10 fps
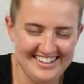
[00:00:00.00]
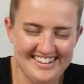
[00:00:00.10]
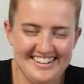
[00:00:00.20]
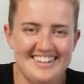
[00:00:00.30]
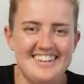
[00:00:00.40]

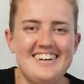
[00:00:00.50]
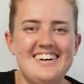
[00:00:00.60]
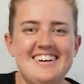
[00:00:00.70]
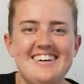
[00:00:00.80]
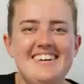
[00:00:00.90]

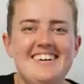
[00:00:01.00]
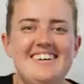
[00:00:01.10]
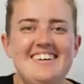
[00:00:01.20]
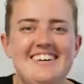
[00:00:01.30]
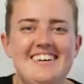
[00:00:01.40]

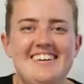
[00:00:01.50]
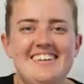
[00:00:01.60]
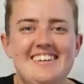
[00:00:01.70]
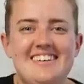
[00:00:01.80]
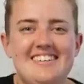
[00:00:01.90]

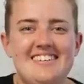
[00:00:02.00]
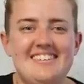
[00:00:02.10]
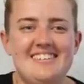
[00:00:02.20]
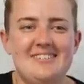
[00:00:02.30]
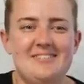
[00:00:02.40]

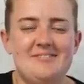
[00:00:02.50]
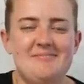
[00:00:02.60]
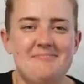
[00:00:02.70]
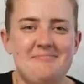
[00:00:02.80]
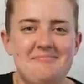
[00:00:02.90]

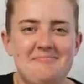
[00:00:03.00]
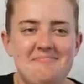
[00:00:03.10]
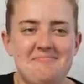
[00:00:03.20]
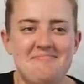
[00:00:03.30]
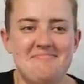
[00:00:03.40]

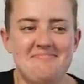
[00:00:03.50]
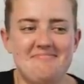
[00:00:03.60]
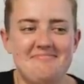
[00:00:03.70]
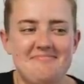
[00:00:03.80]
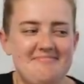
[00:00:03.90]

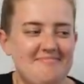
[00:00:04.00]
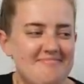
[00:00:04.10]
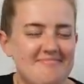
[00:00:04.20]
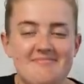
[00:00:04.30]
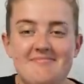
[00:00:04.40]

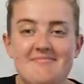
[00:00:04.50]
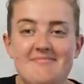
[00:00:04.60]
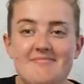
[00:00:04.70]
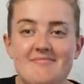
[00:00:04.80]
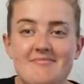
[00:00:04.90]

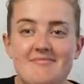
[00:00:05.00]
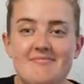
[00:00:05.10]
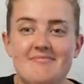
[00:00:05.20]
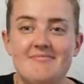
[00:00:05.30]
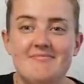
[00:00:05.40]

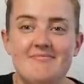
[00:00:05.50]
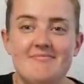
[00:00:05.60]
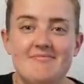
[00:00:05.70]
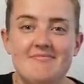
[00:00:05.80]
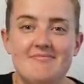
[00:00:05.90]

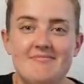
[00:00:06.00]
(not speaking)